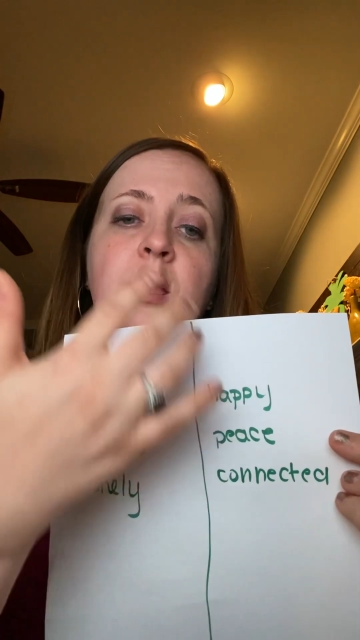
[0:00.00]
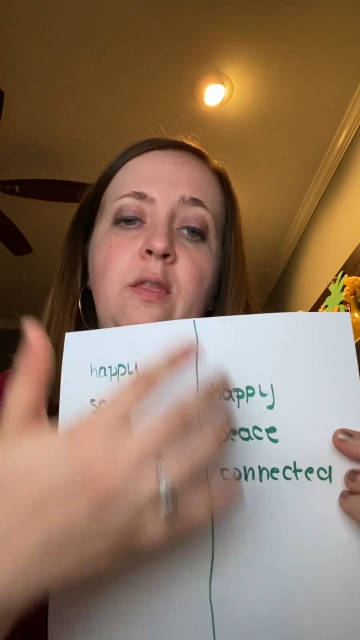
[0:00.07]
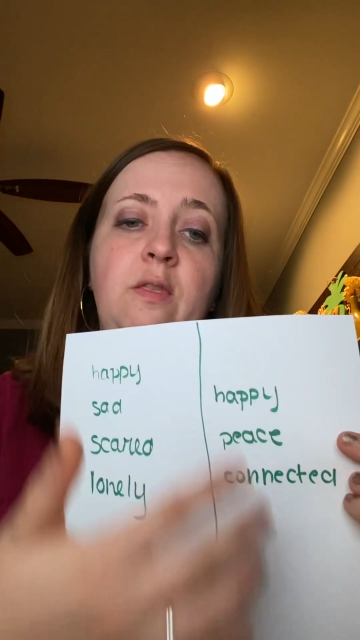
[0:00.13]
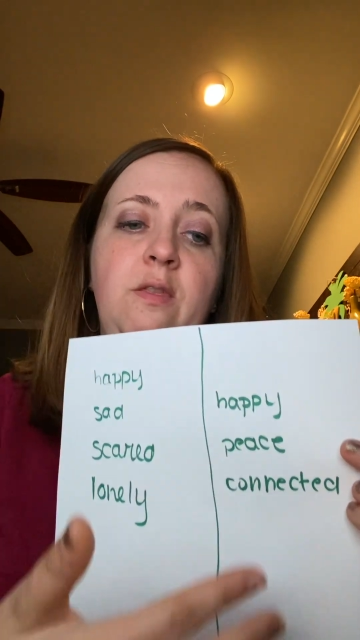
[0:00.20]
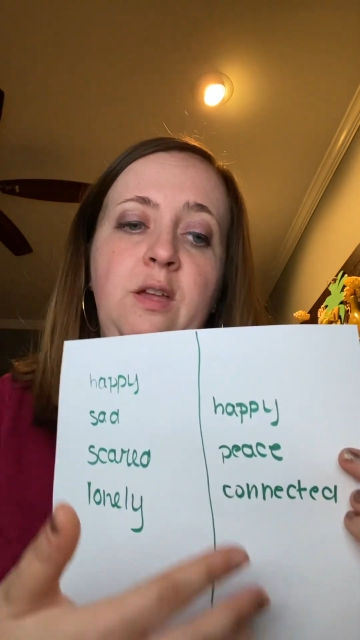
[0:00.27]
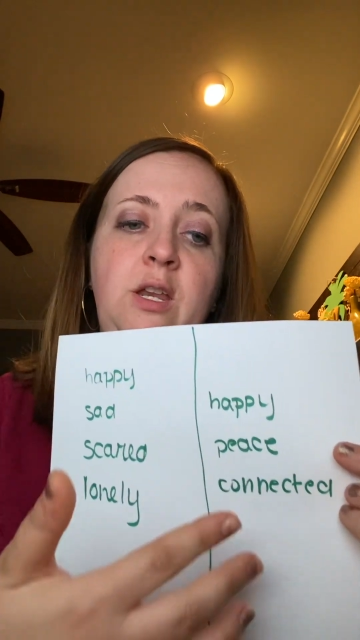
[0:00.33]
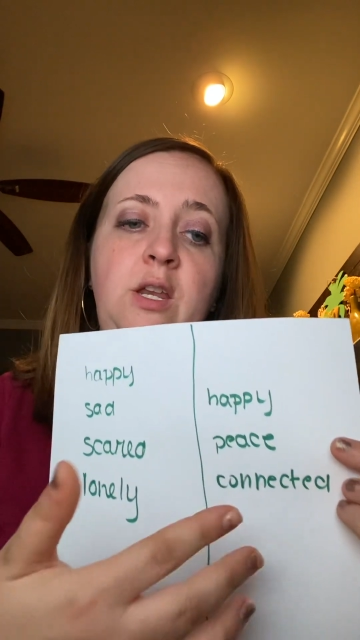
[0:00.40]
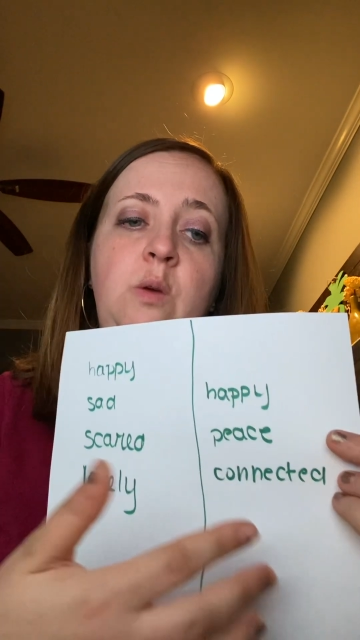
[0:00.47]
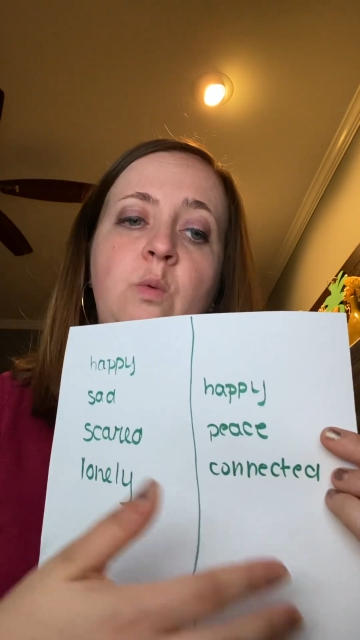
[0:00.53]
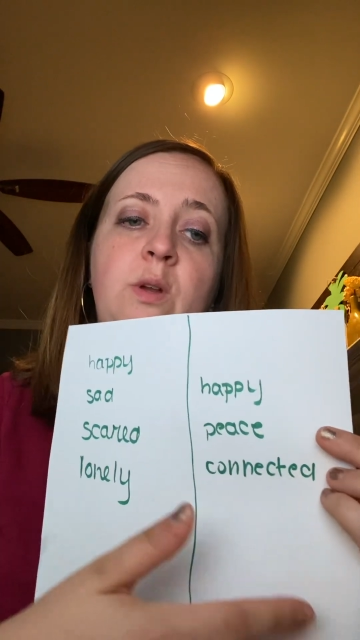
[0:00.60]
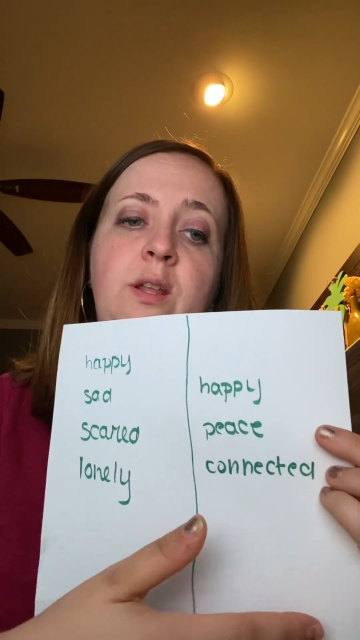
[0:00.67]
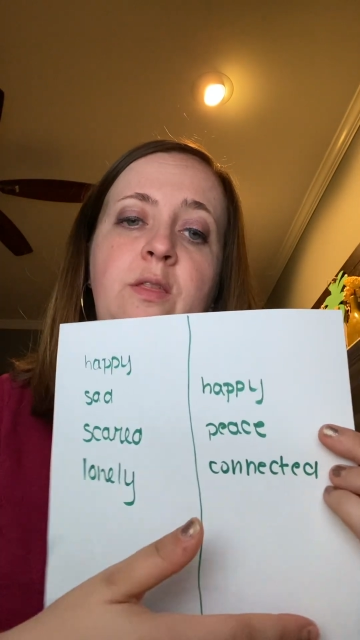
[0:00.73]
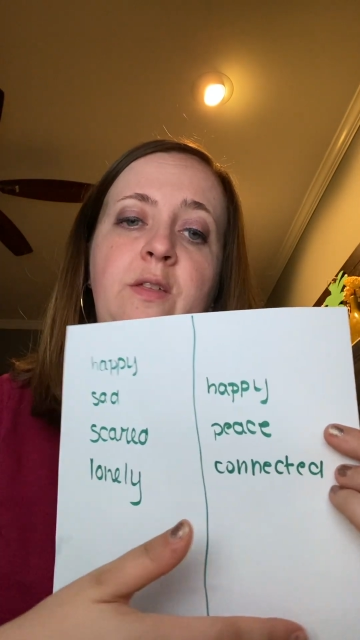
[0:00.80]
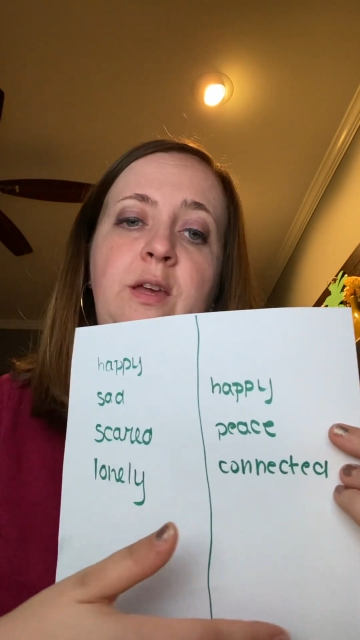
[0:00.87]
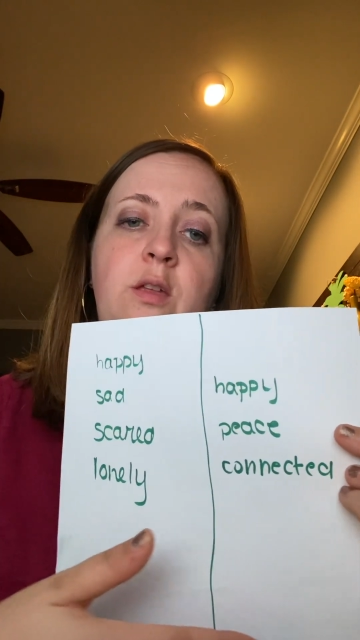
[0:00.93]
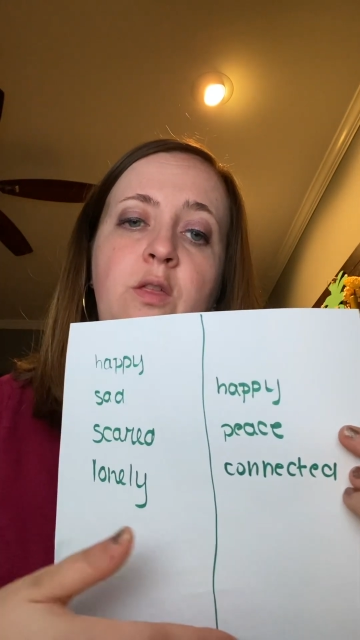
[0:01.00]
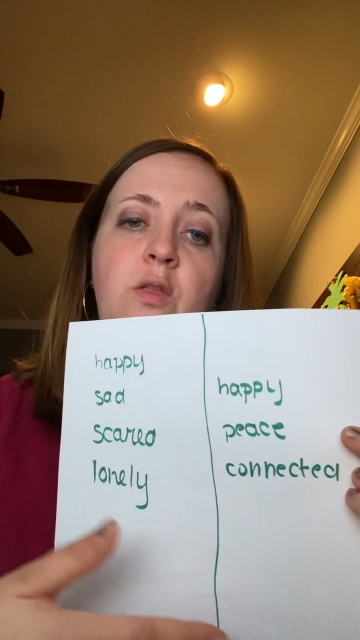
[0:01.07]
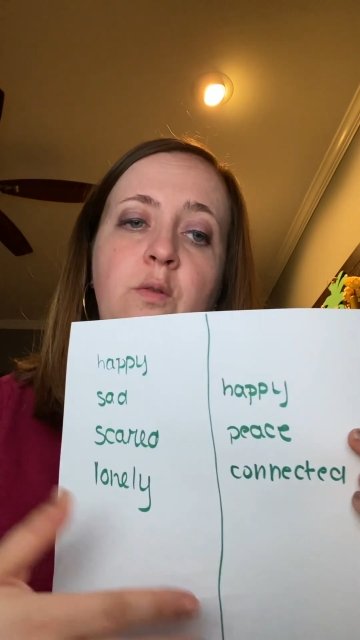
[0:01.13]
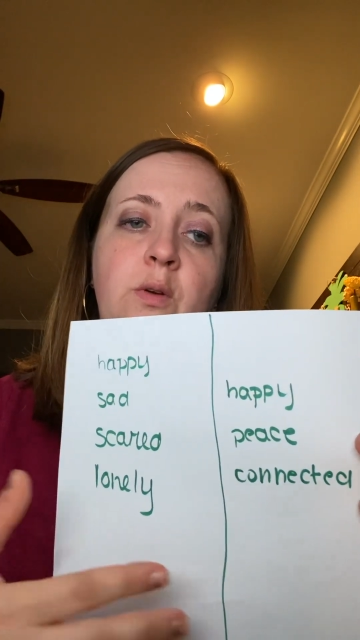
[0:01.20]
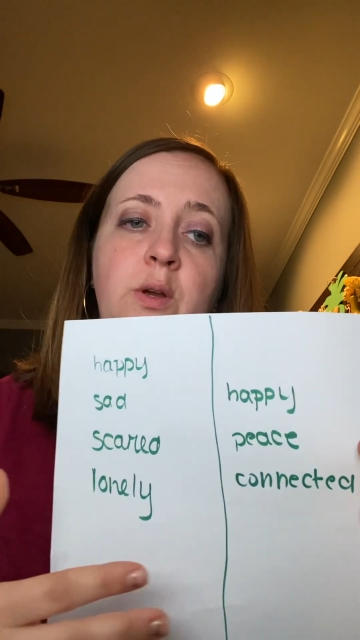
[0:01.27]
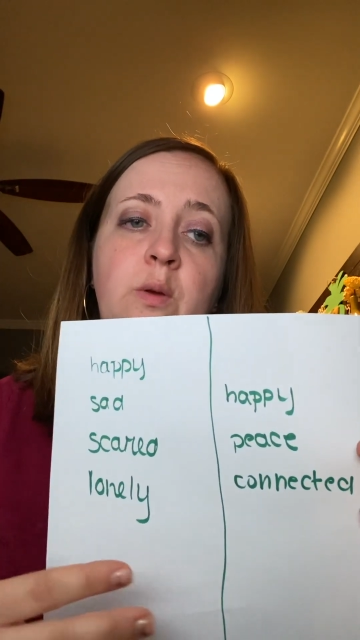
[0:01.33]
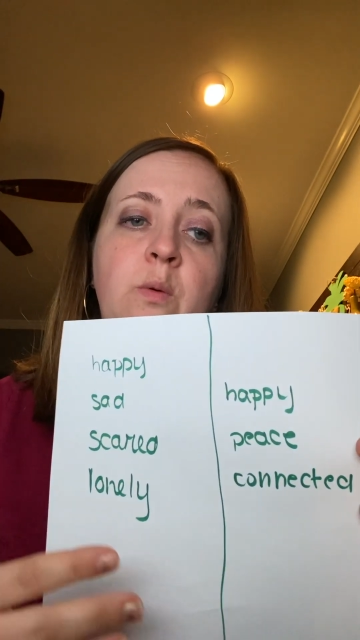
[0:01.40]
then you want to think
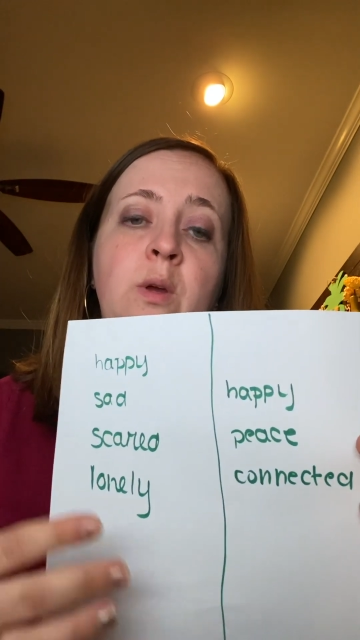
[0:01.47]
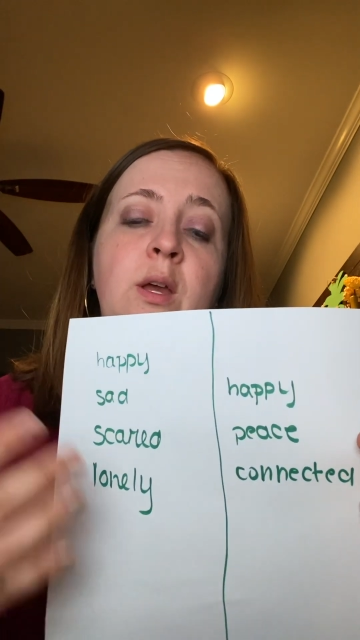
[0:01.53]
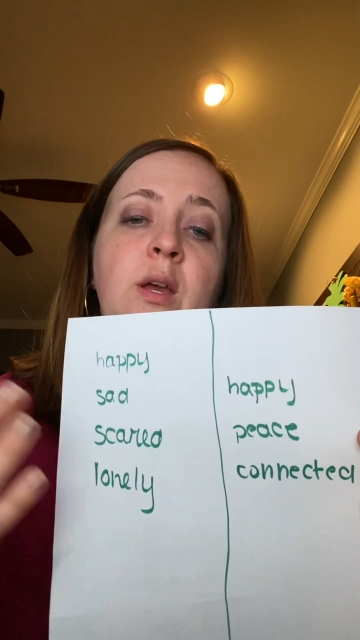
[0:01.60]
through.